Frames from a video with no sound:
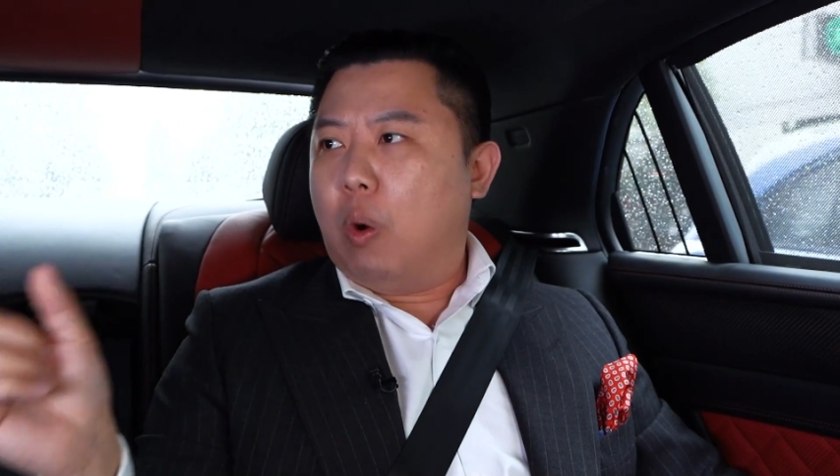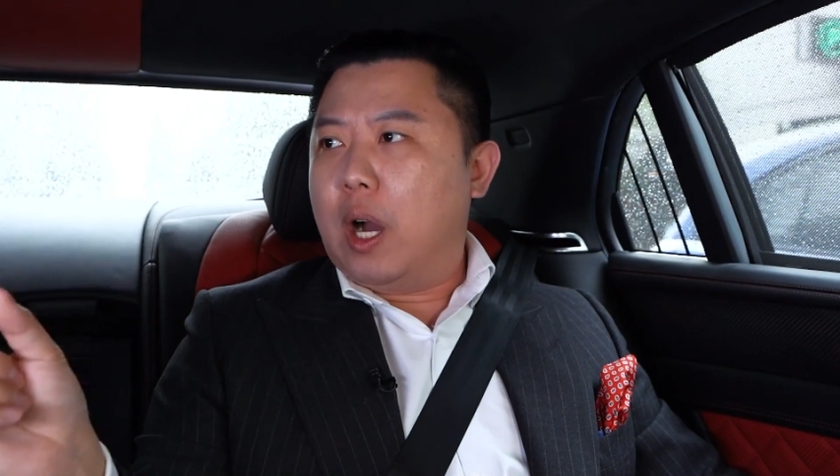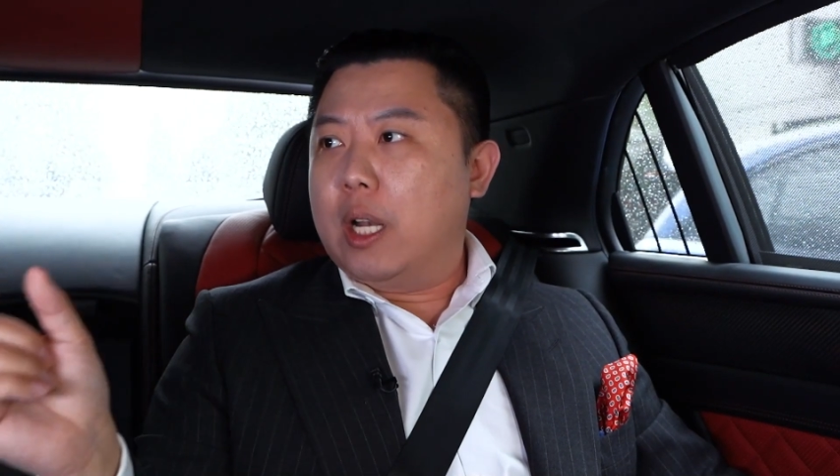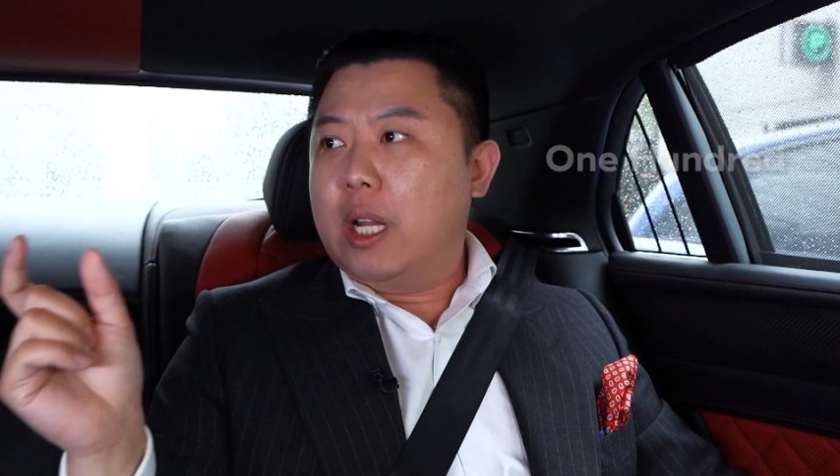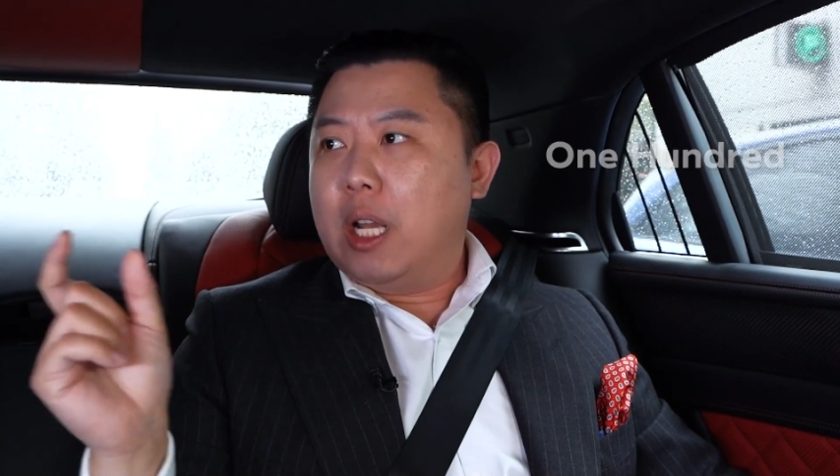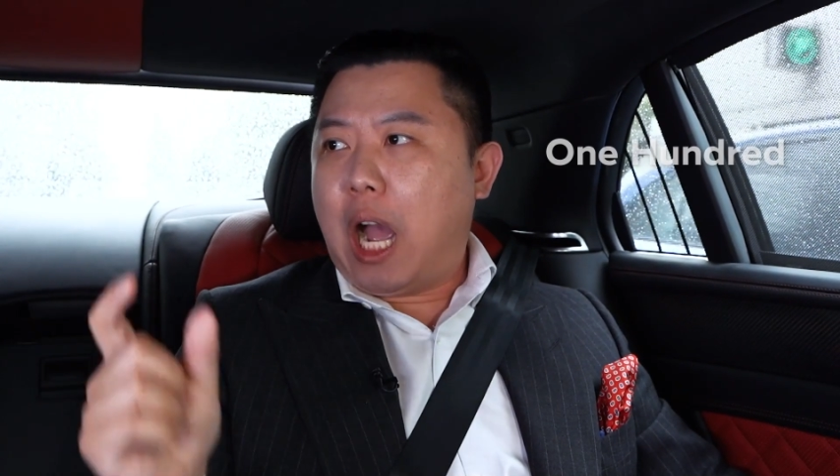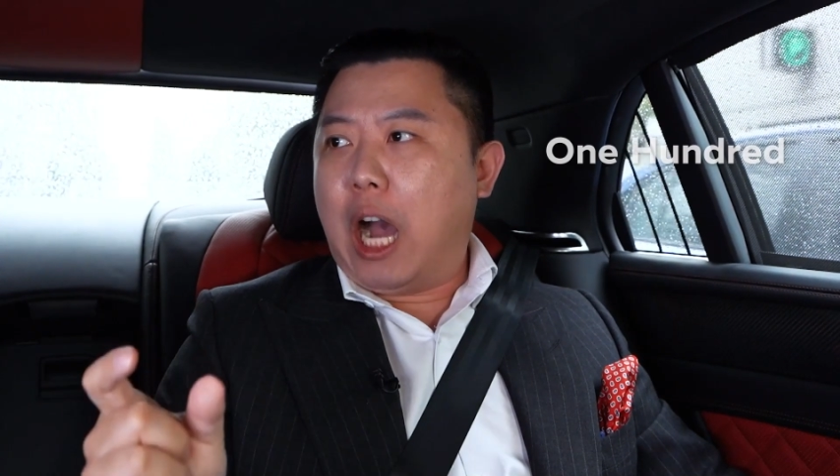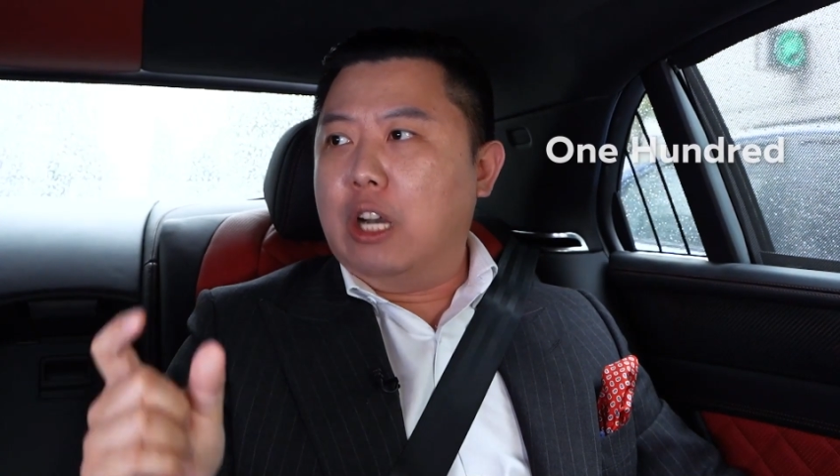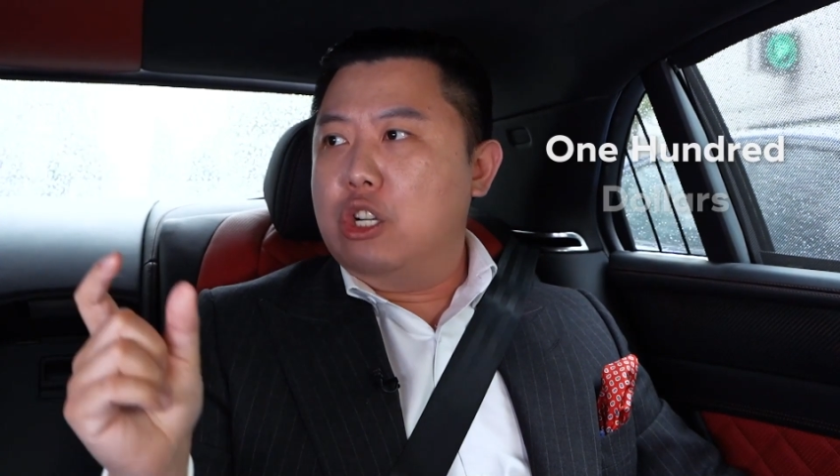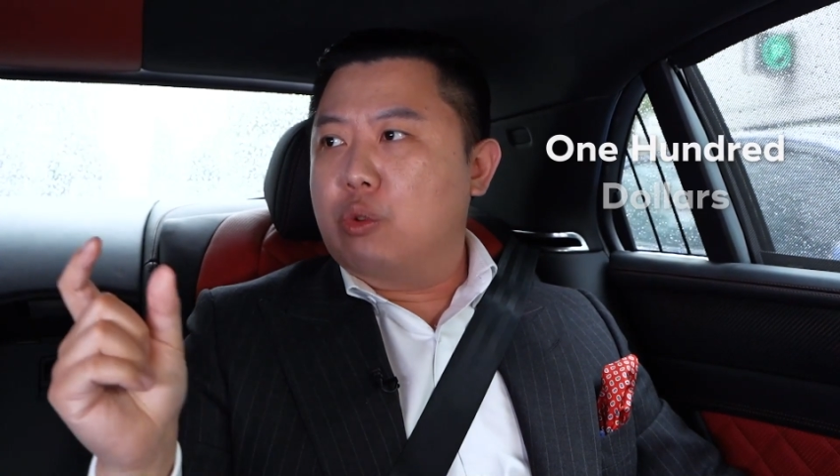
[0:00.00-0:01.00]

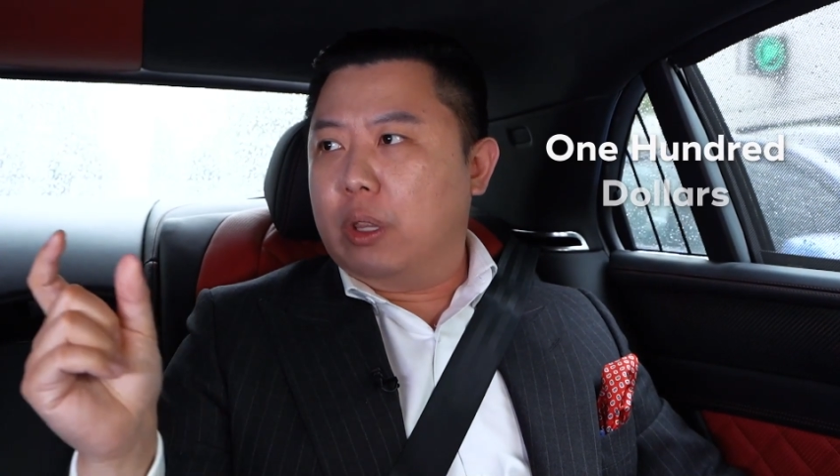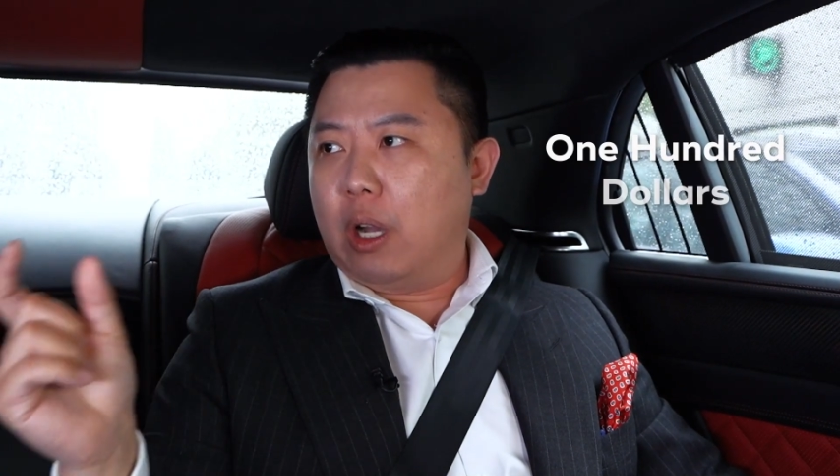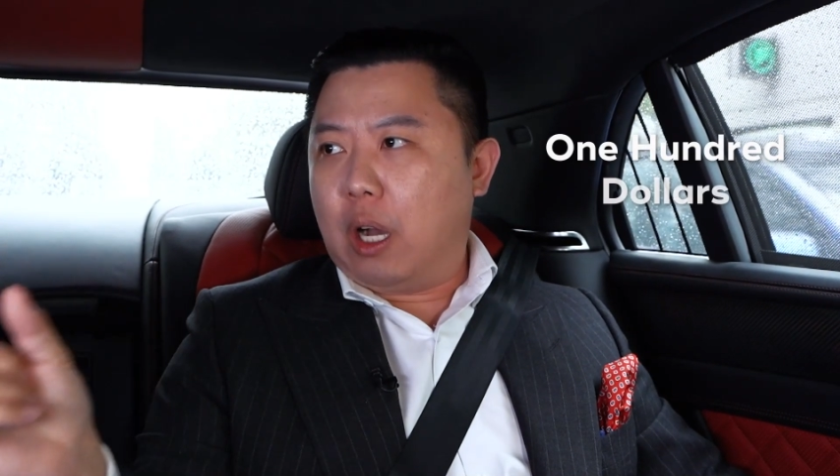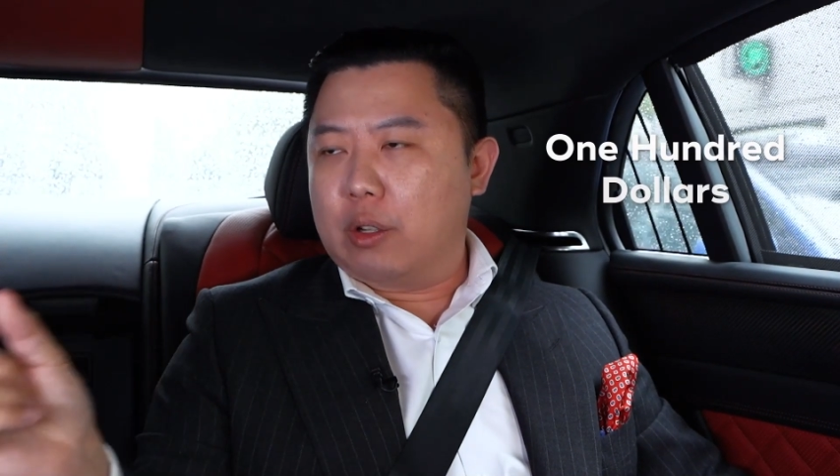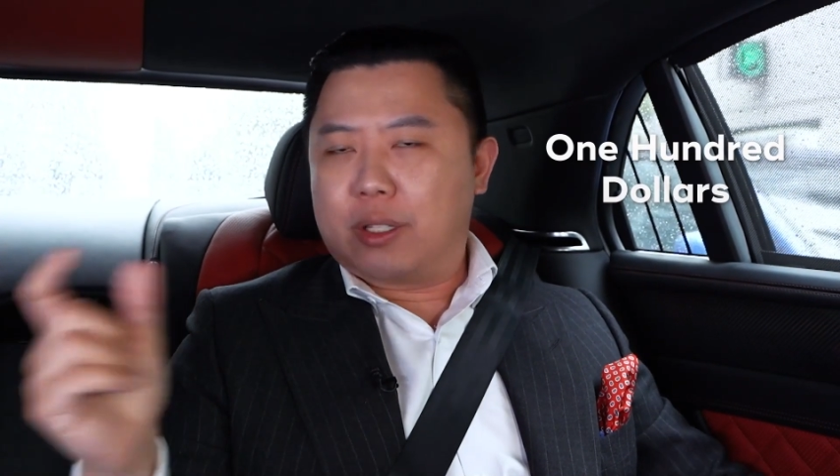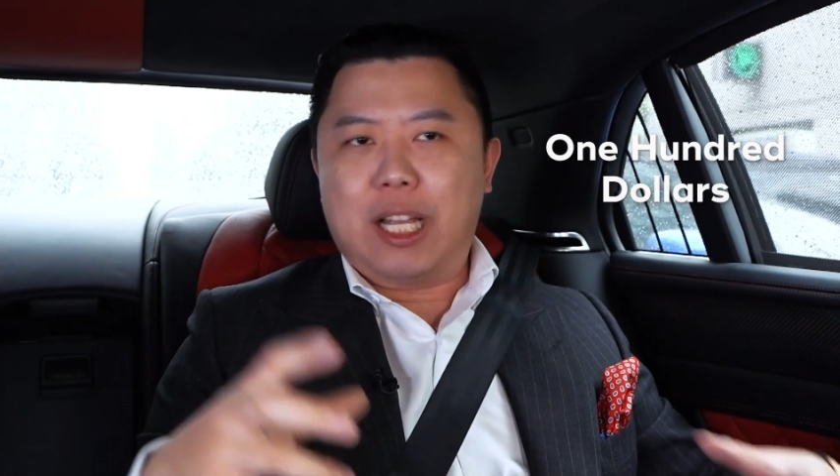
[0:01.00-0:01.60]
$100.